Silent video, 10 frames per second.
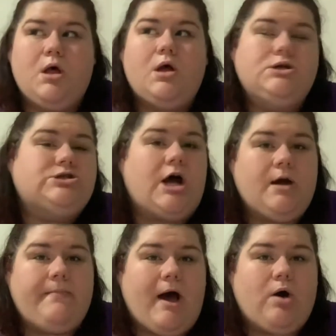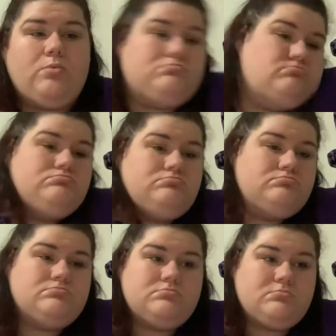talk about
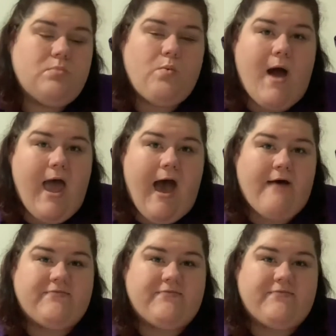why I have